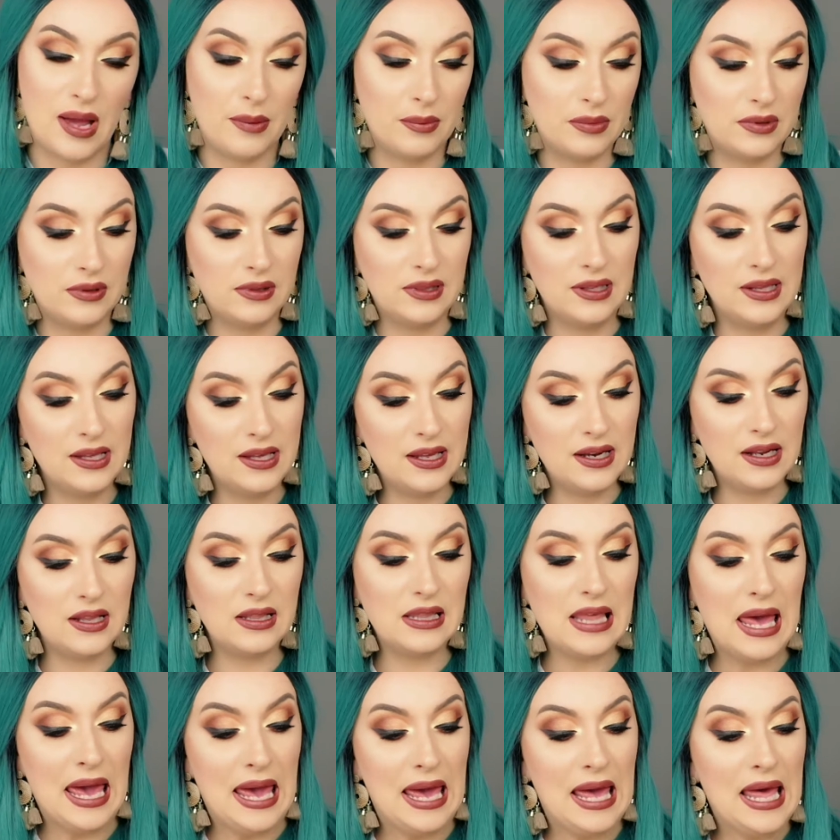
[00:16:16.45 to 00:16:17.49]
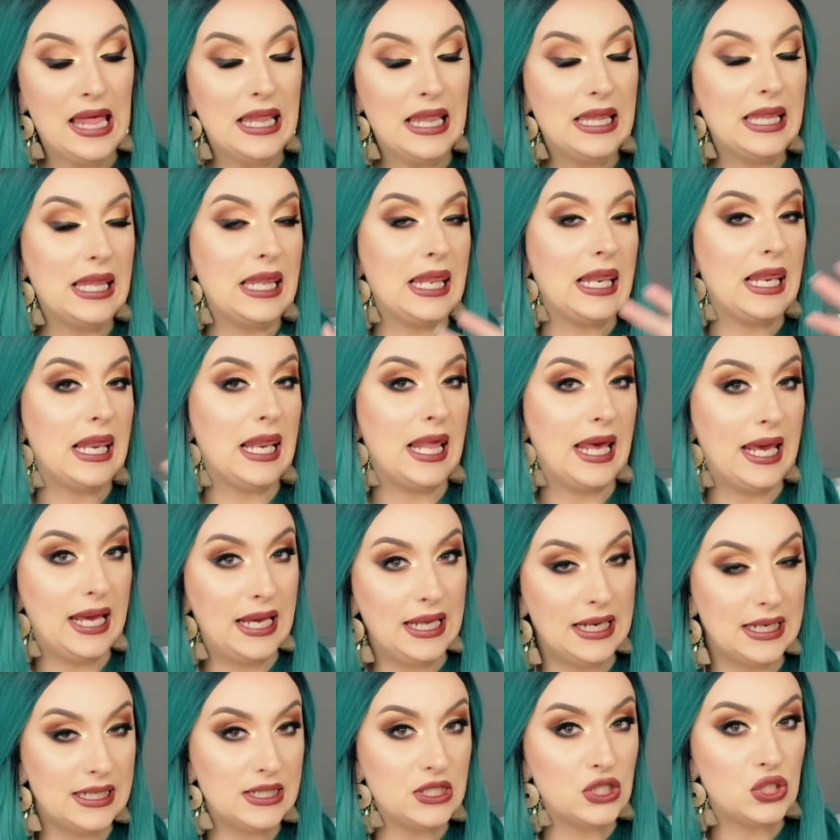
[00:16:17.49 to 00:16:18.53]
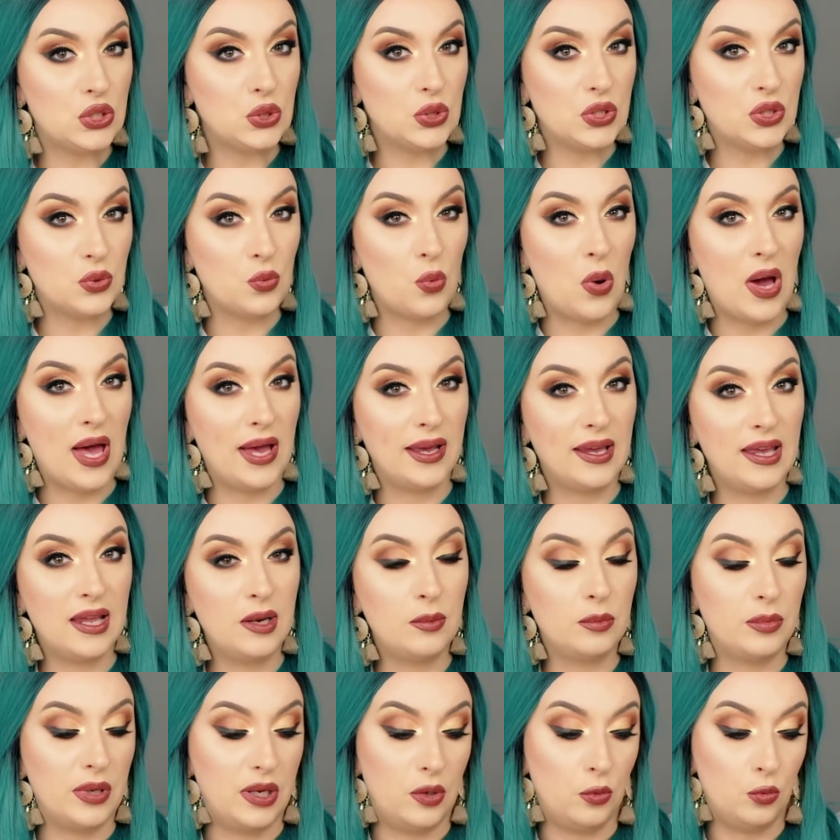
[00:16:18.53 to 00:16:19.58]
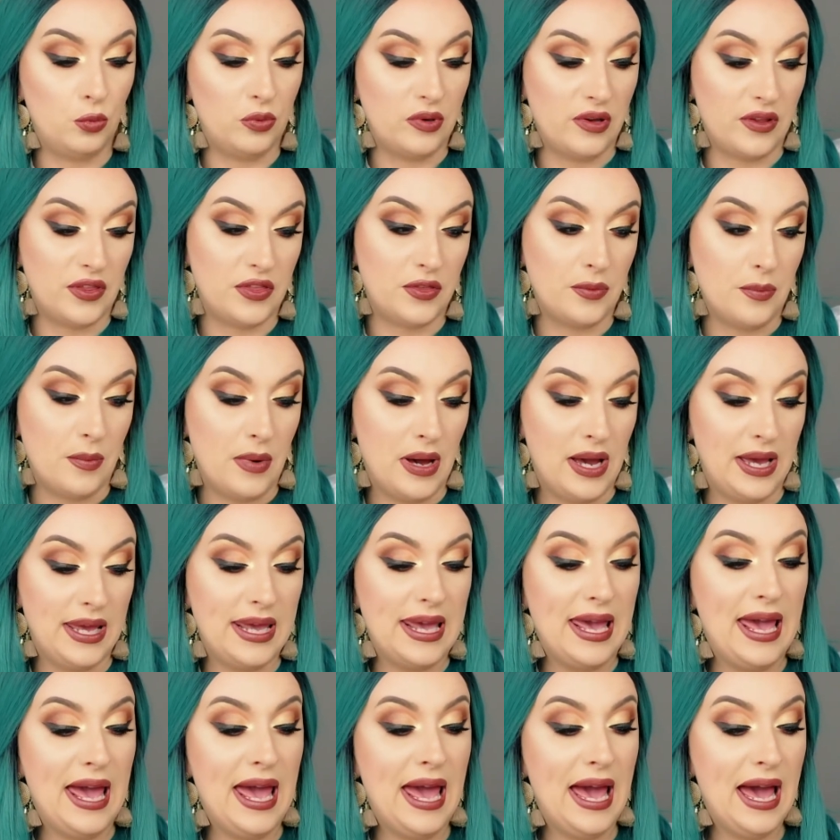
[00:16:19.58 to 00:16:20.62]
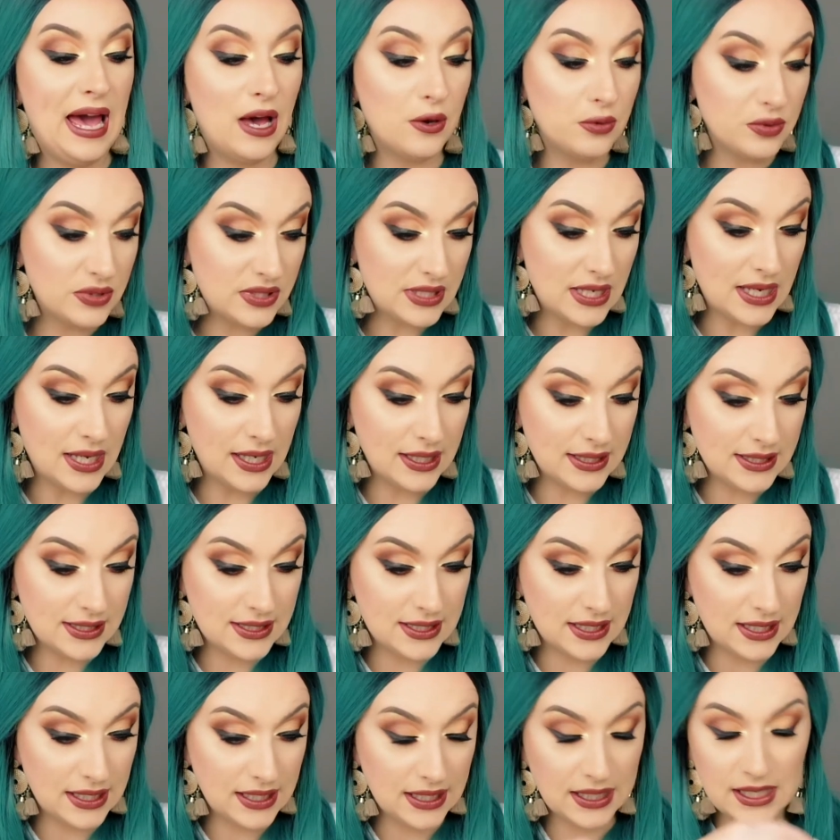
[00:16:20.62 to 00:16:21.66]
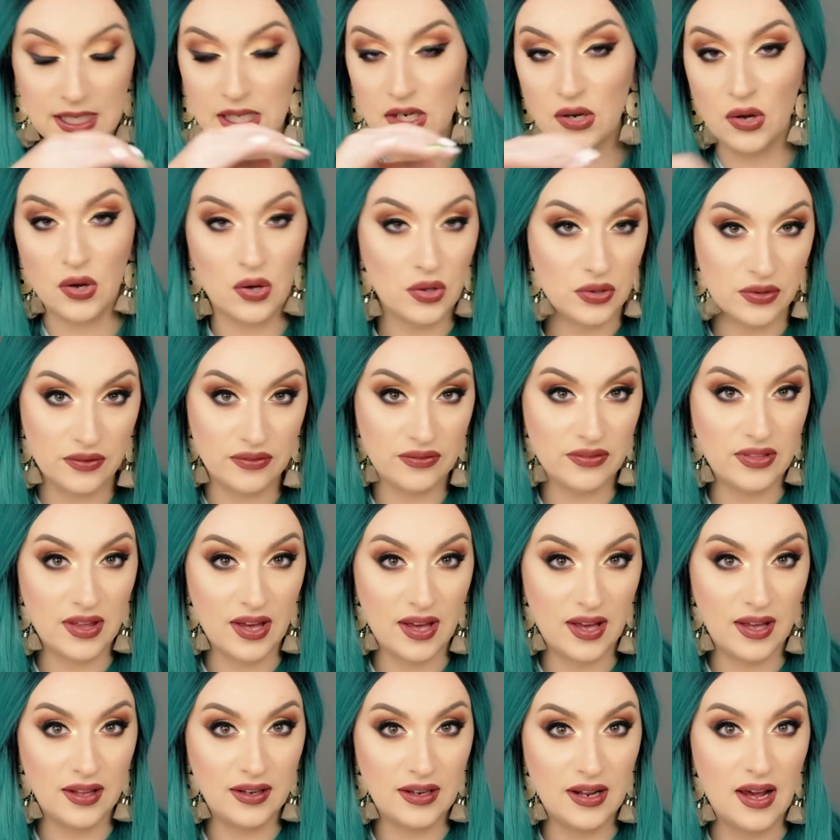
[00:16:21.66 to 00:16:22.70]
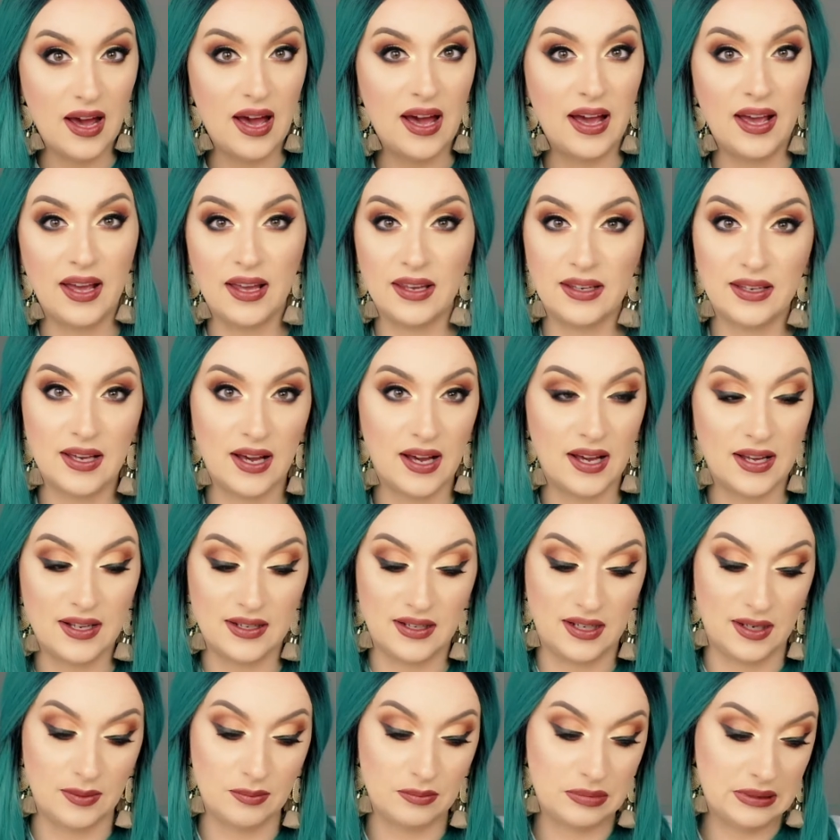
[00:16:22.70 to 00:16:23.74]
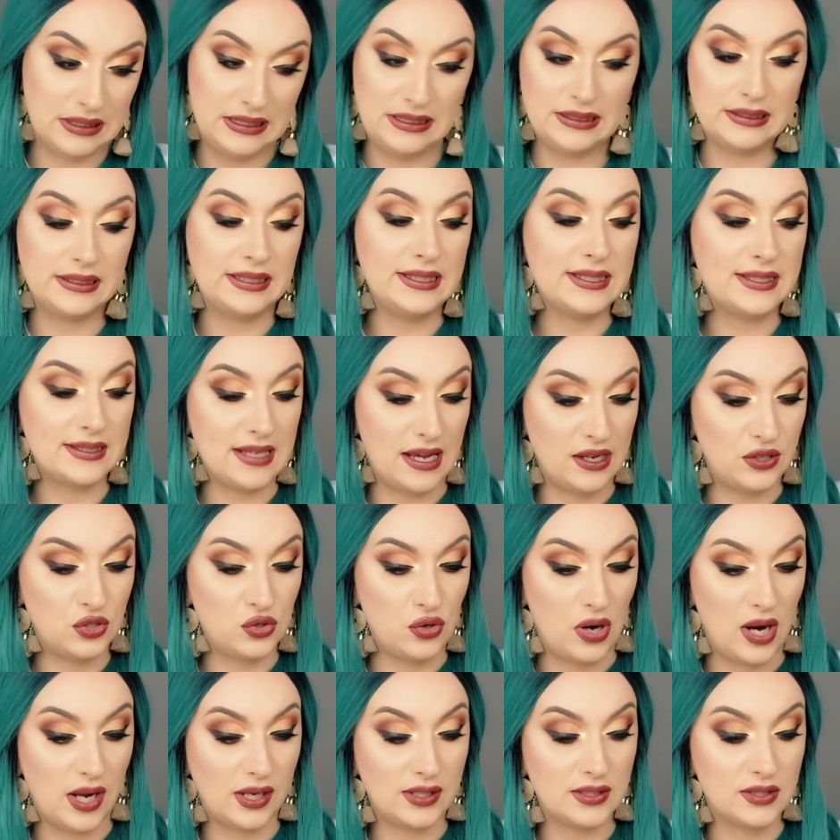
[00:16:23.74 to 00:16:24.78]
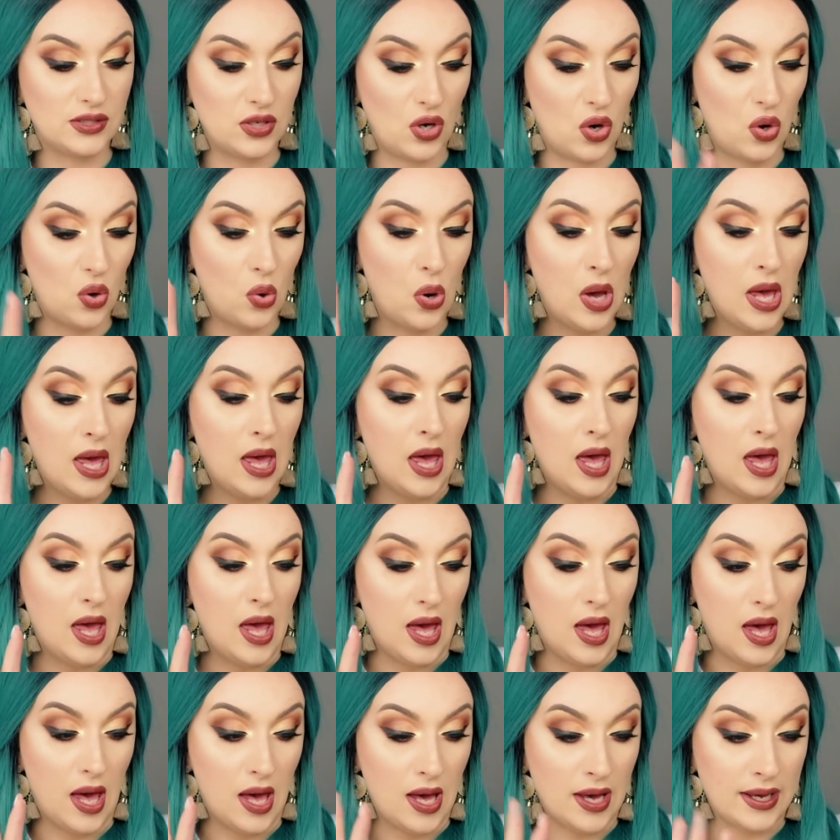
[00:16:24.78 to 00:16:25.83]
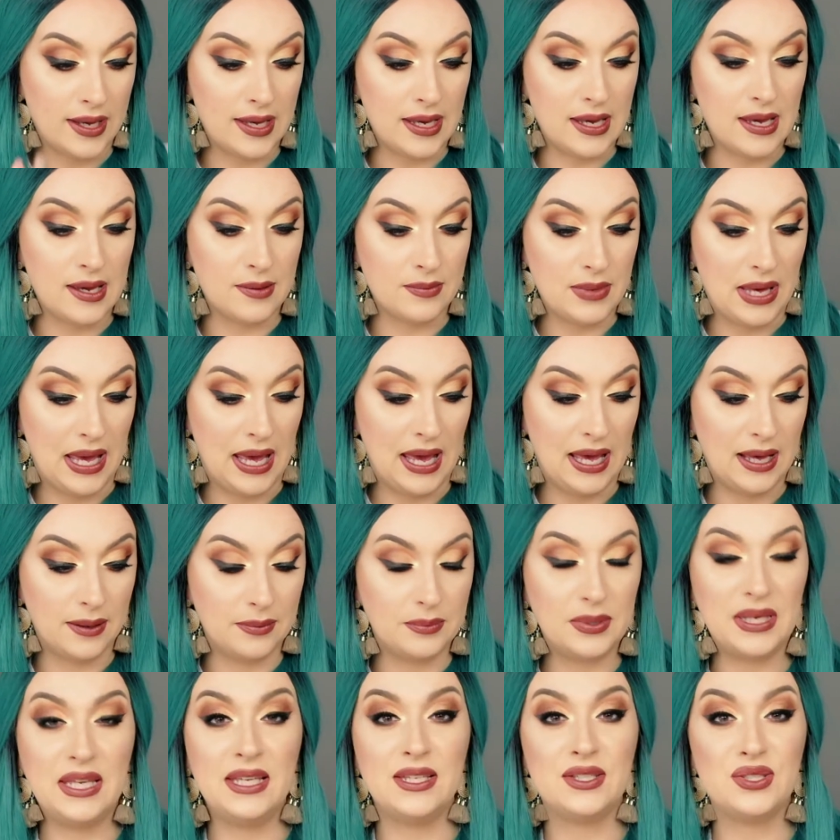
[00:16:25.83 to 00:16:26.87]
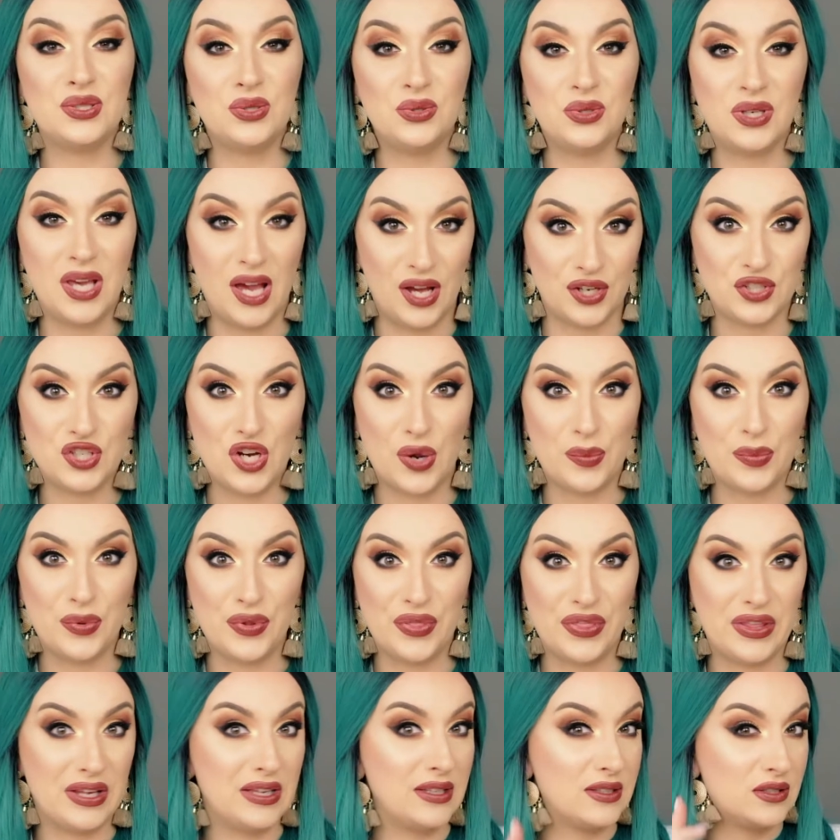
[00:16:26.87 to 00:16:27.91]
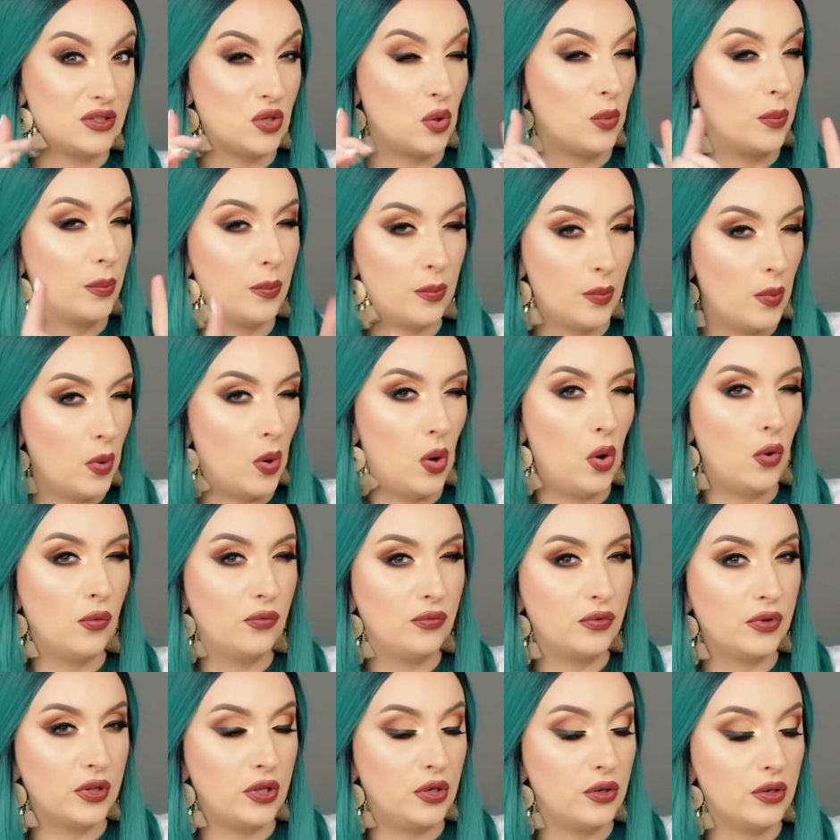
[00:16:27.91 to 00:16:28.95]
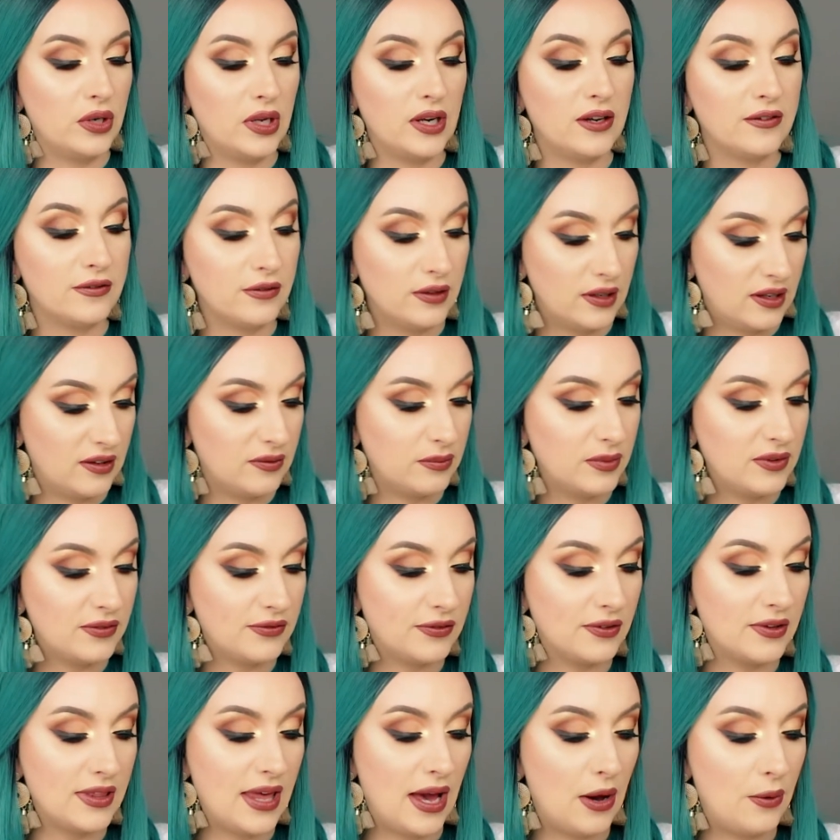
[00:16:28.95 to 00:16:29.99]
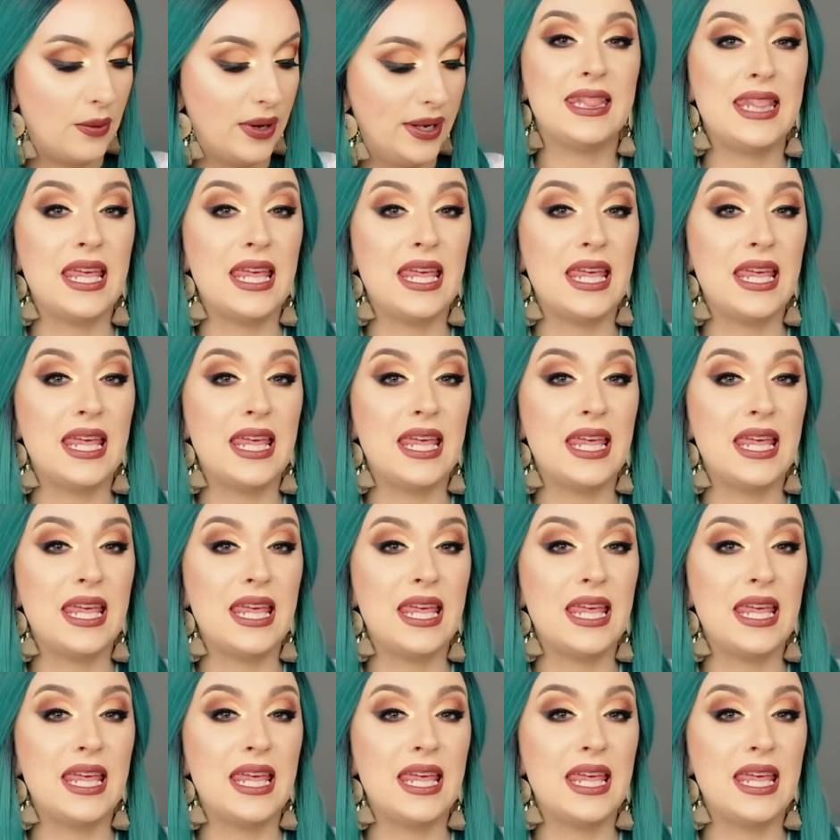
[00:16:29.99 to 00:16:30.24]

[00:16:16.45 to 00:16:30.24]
I'm a little late into the wagon, but with my house hunting and all of that, I got completely sidetracked. So I am happy to catch up on things. So hopefully you're gonna forgive me for that one.